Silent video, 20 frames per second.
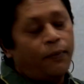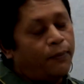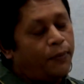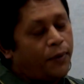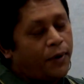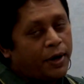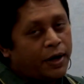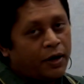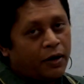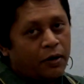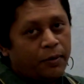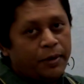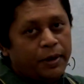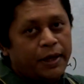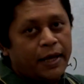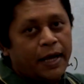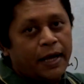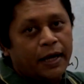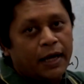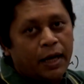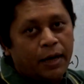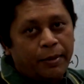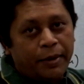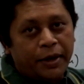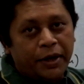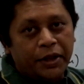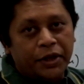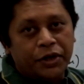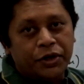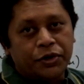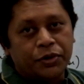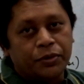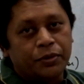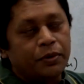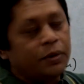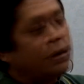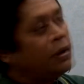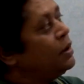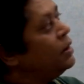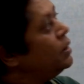Whatever be the angle between the two,
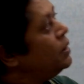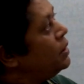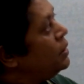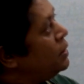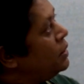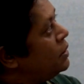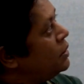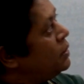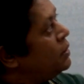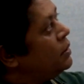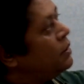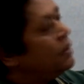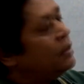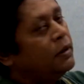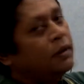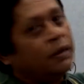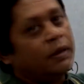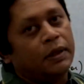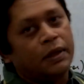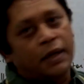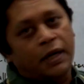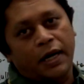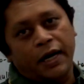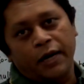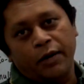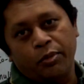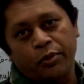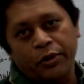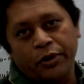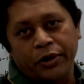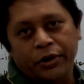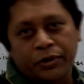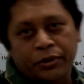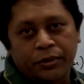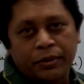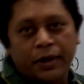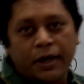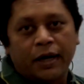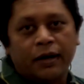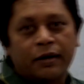current flowing
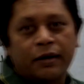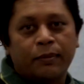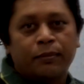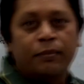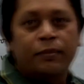through that